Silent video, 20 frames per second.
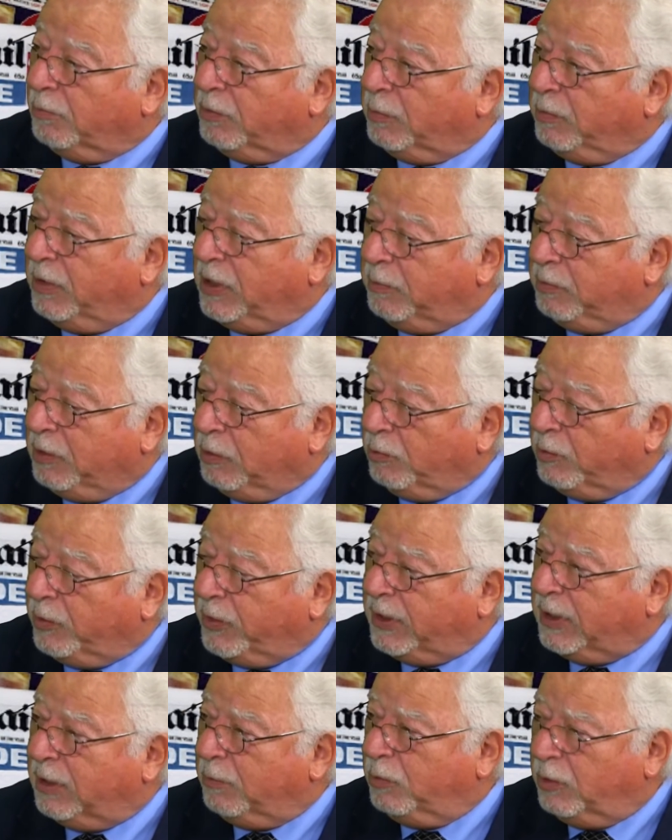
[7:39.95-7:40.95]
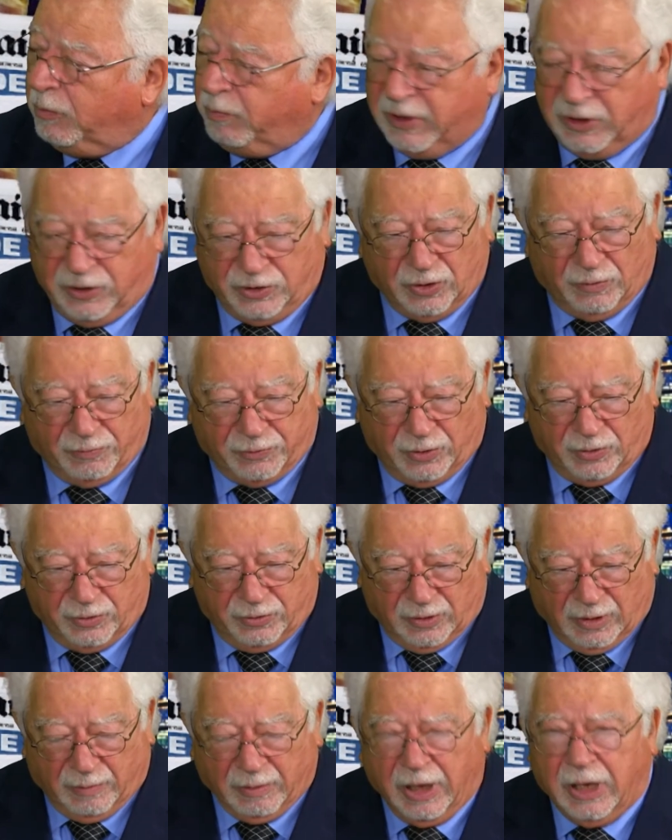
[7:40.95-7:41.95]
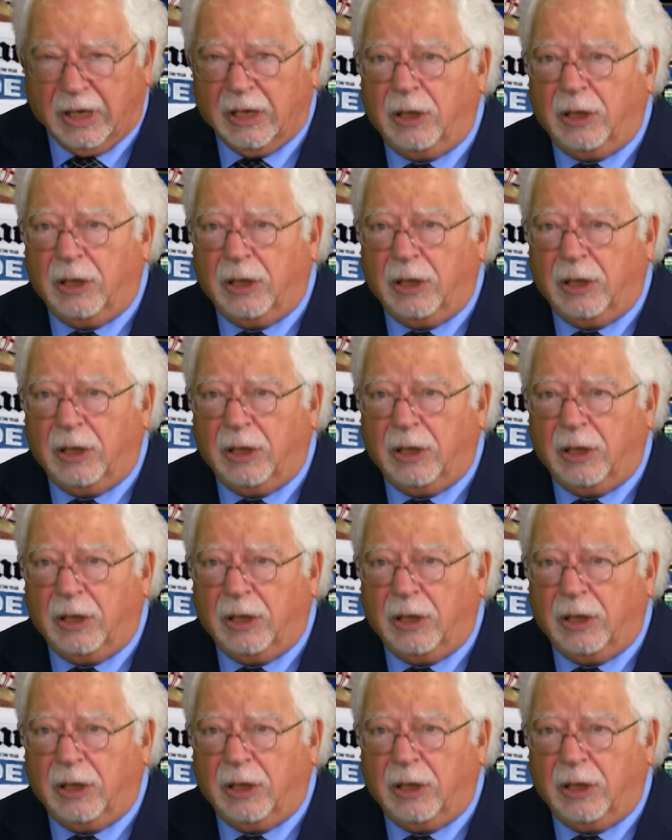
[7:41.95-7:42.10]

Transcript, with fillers: but many people think it would be soft on crime.